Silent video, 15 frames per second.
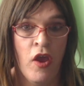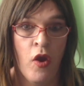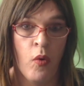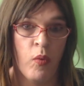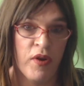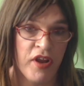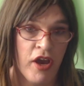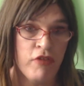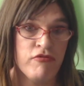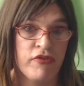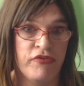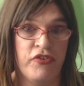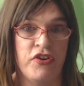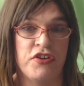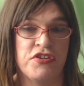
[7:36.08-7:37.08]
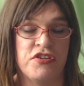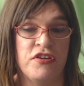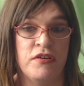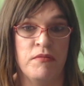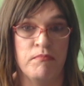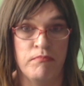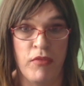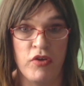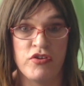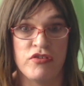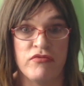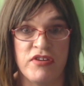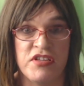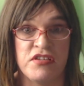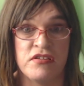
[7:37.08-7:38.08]
When I refer to
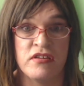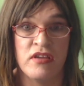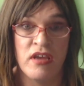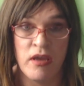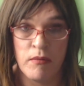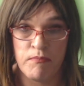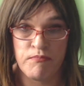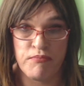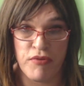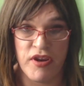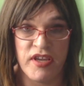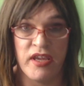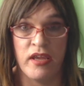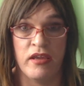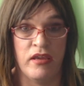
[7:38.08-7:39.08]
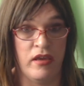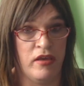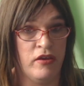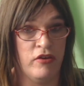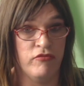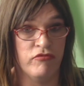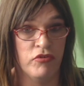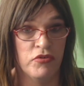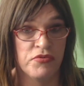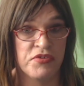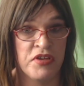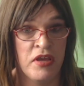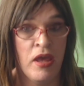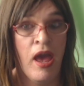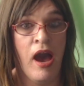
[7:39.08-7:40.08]
motorists breaking rules,
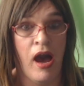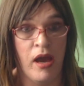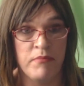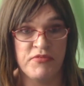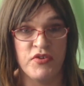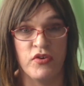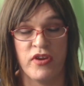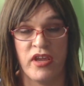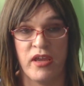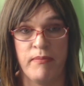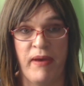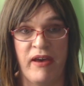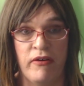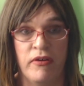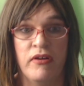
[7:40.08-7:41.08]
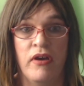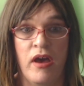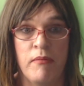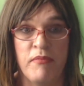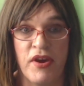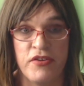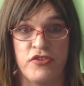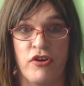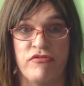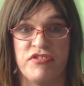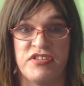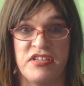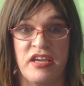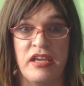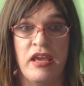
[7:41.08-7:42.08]
I'm talking about a
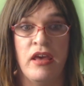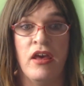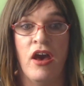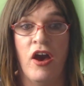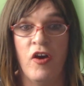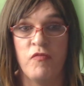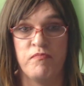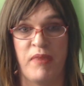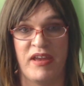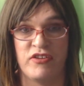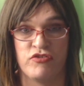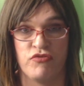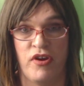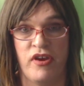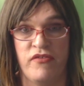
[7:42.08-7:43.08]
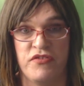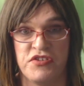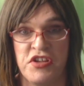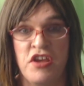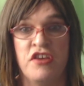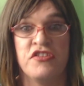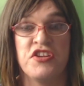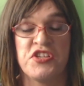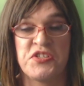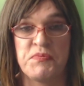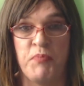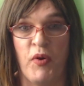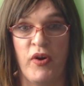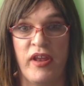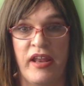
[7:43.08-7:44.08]
minority of bad drivers that
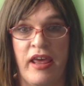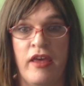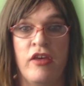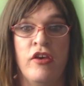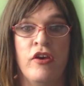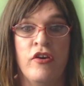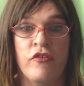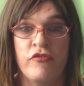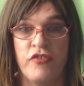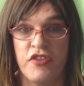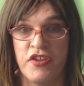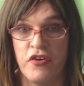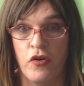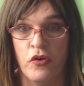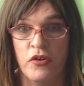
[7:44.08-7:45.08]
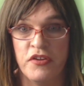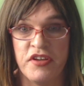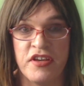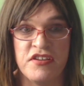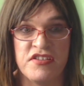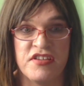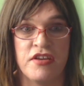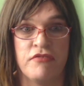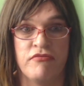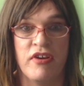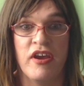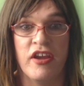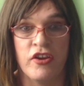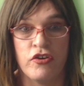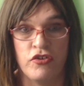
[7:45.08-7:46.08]
spoil it for all the considerate
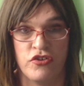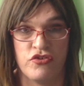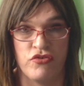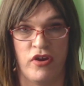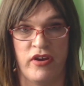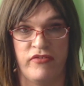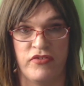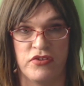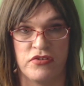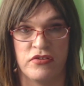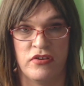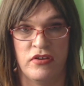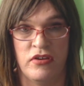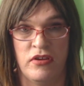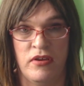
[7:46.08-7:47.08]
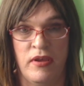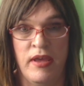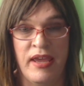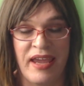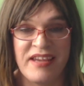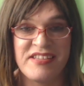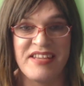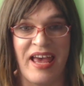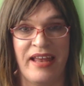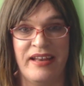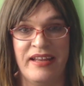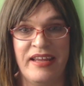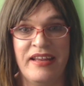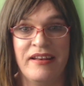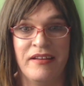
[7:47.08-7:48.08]
and good drivers.
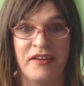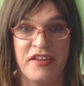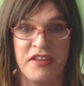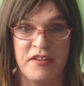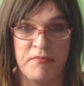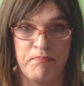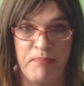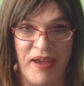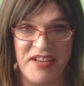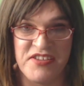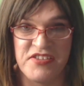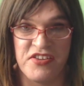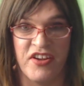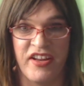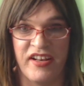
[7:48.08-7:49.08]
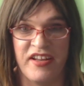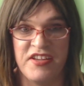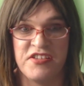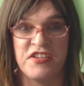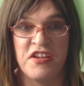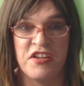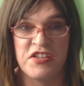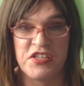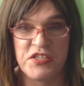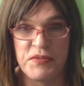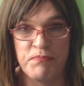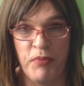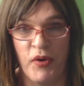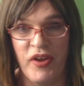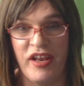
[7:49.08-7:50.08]
Exactly like the bad cyclists
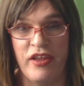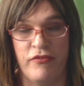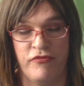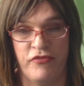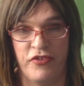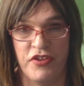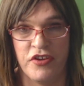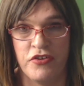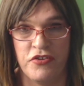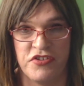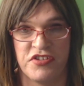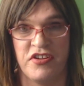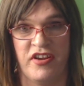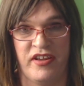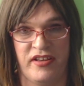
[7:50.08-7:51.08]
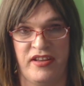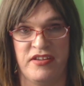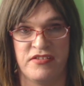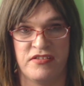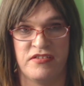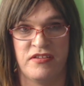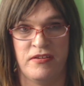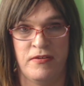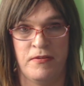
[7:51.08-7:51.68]
spoil it for the good cyclists.